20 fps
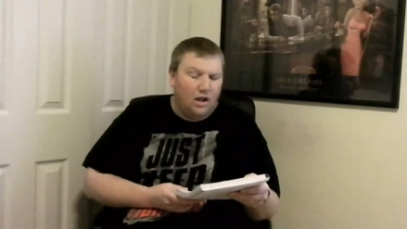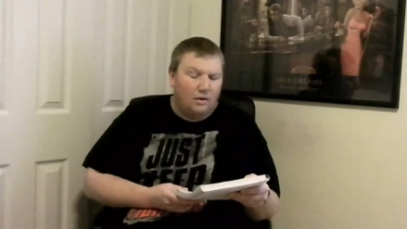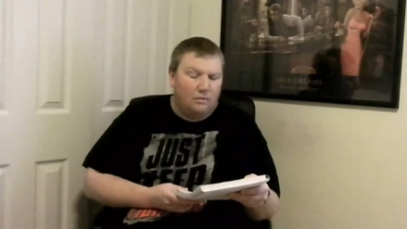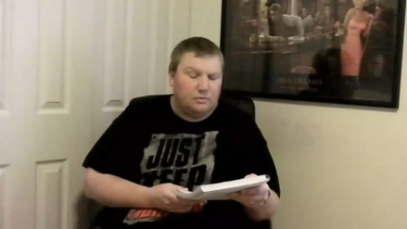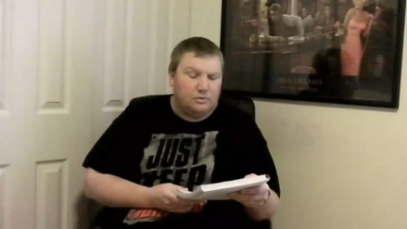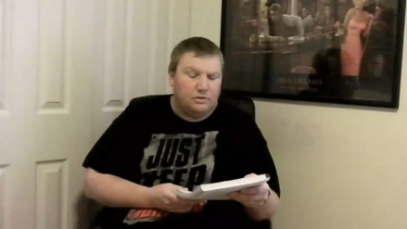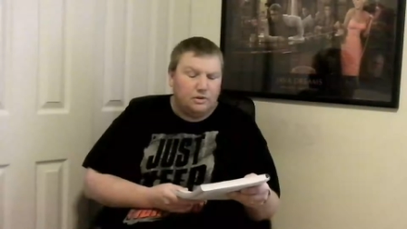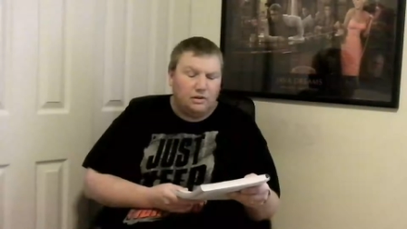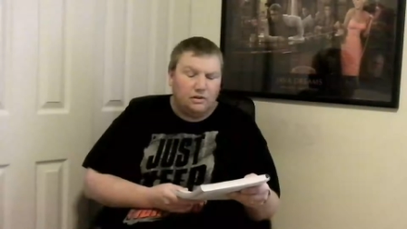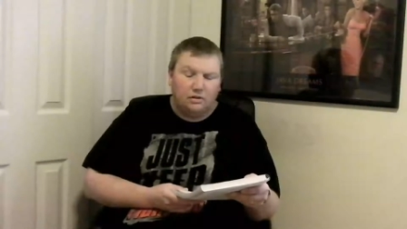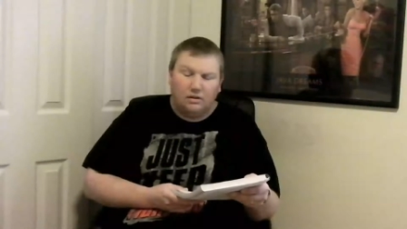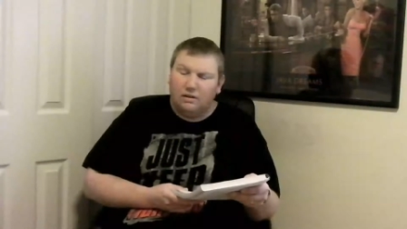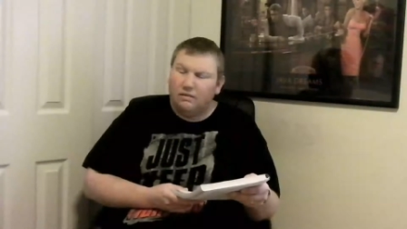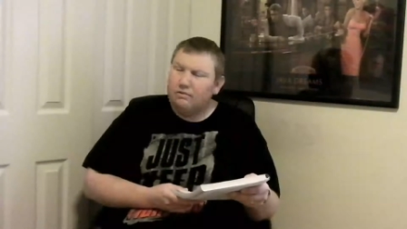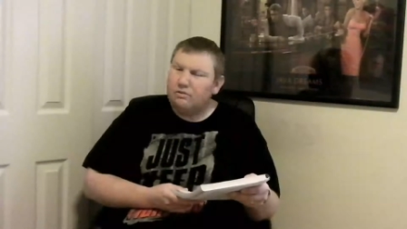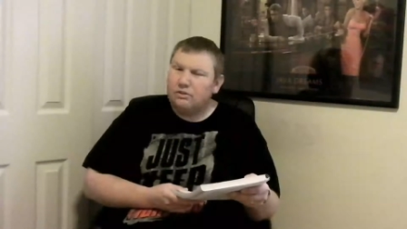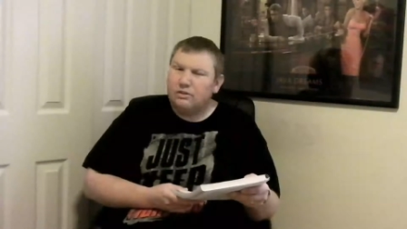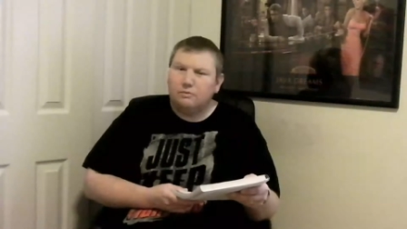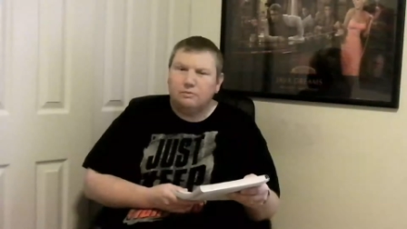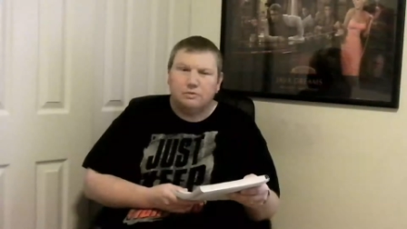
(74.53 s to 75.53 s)
So I love
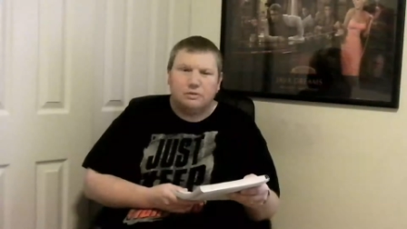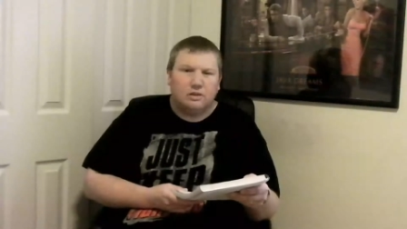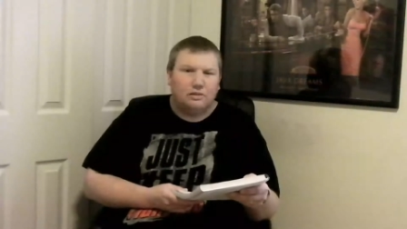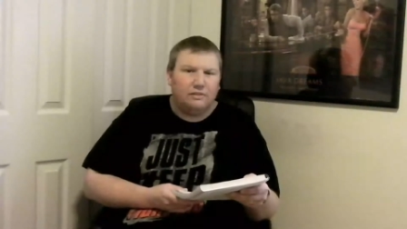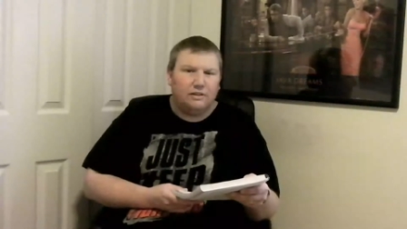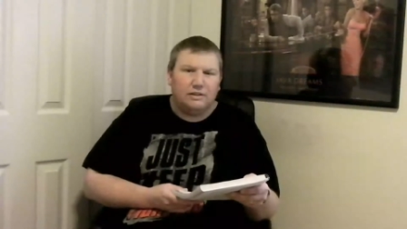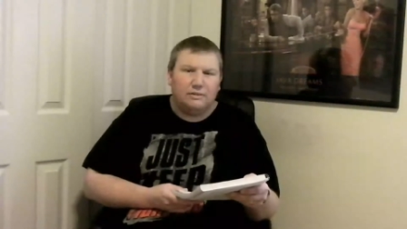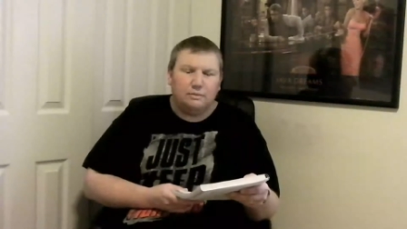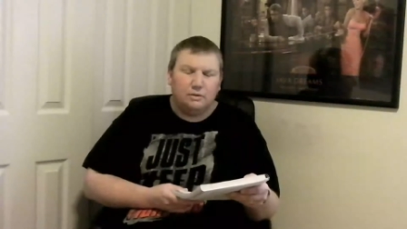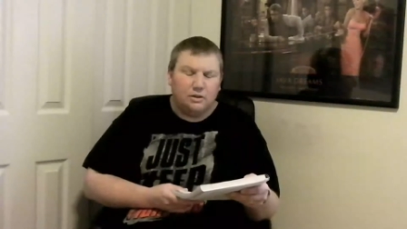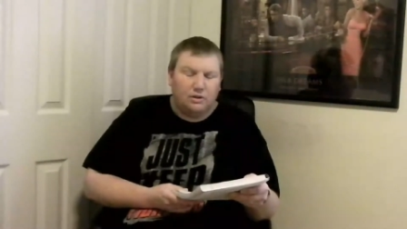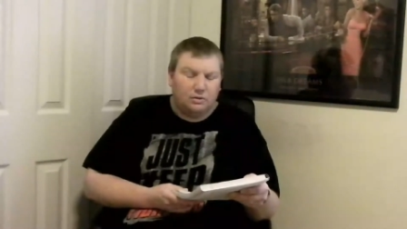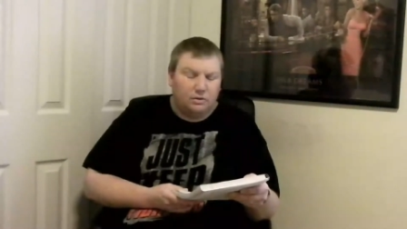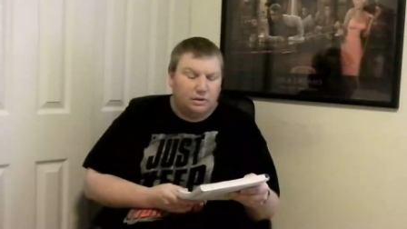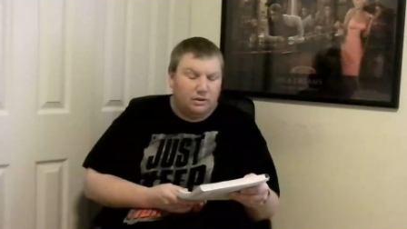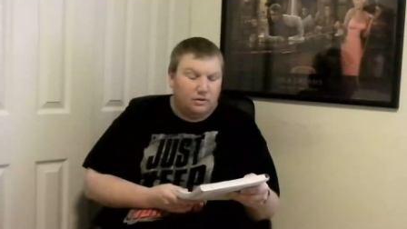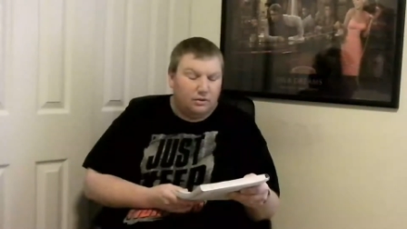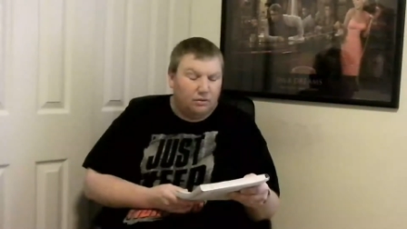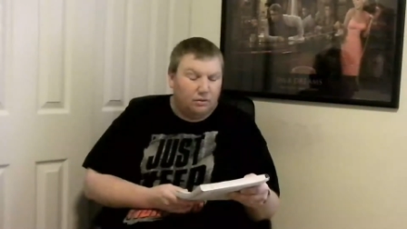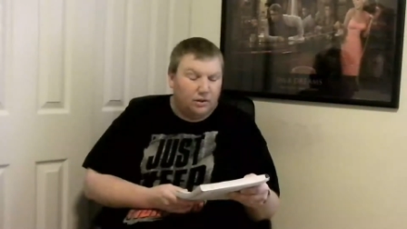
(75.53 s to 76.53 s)
some stuff he's been doing
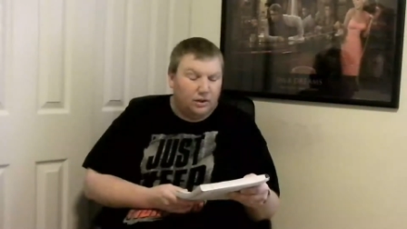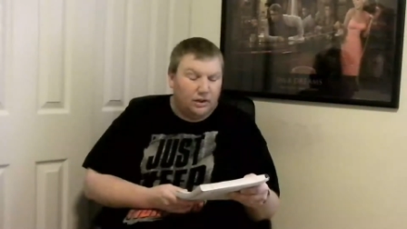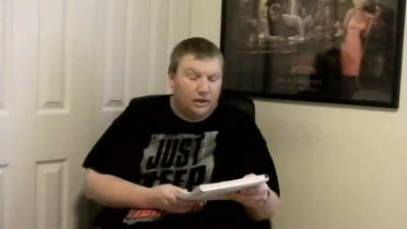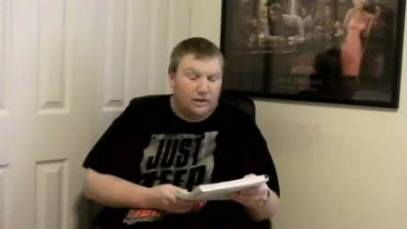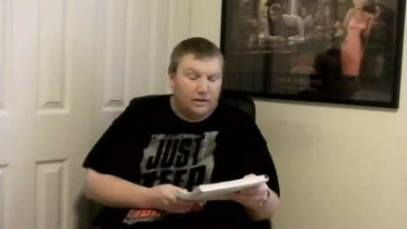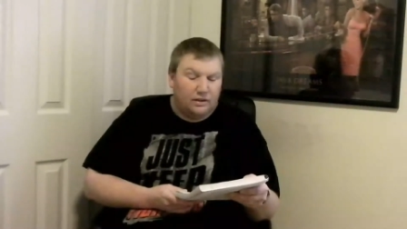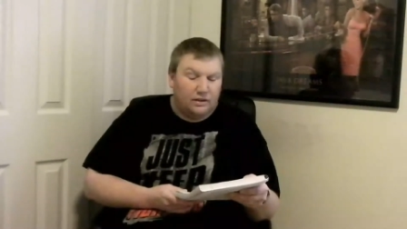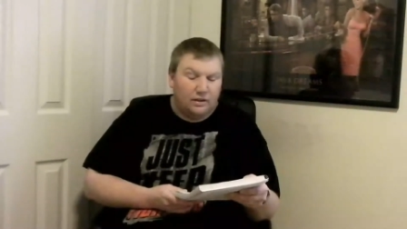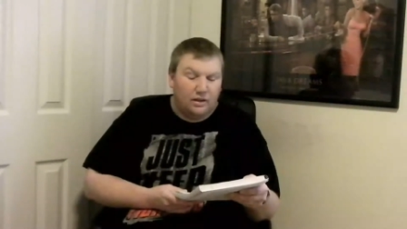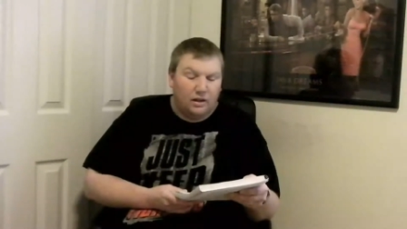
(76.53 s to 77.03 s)
in the ring.